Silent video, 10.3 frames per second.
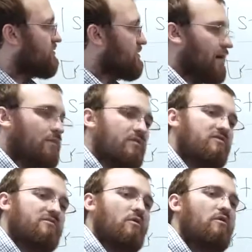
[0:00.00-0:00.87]
of
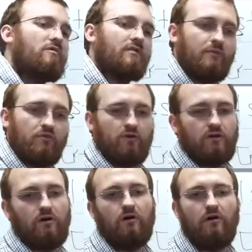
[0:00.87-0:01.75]
cumbersome overlay
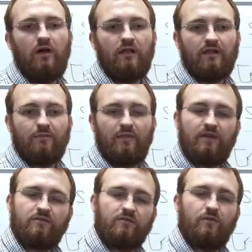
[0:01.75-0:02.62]
protocol like
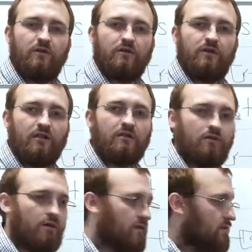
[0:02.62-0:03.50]
Mastercoin or
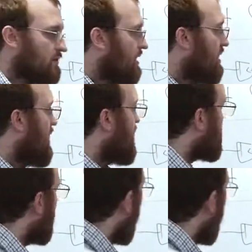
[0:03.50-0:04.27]
Colorcoins. So